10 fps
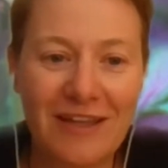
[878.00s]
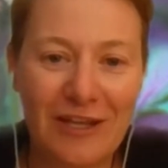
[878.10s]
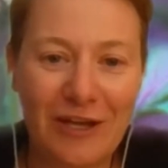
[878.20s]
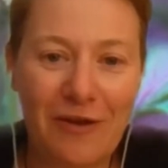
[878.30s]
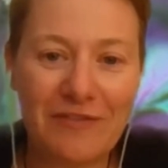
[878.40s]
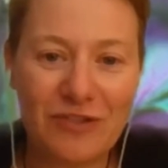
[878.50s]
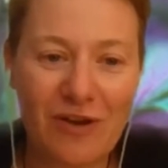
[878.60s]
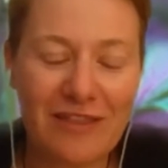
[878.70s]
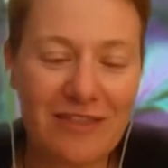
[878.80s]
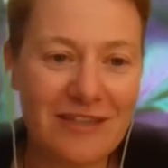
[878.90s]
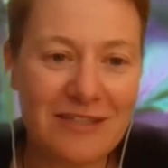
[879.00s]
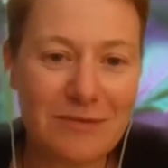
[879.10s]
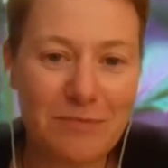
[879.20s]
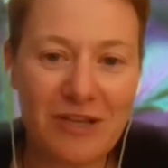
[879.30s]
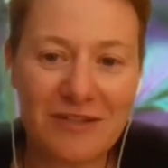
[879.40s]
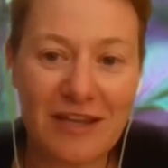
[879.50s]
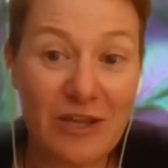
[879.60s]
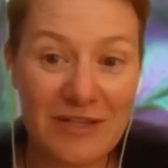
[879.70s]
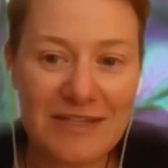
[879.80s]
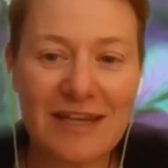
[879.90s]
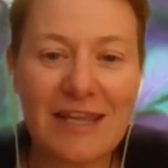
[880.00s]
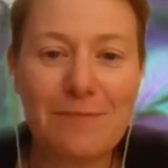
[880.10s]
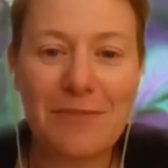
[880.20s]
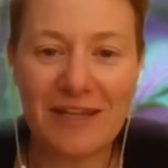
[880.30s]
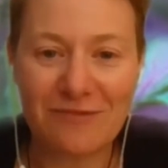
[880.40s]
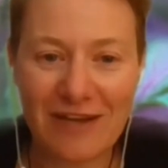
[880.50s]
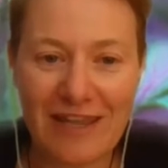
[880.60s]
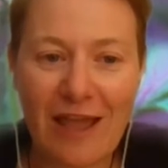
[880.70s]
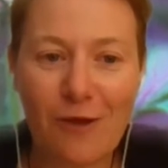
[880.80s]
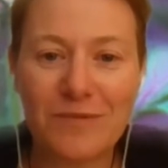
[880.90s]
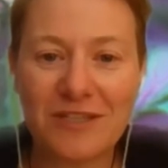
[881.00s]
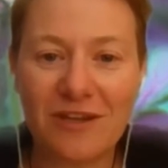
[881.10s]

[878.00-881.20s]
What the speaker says: I've tried this because I couldn't sleep and it's really helped.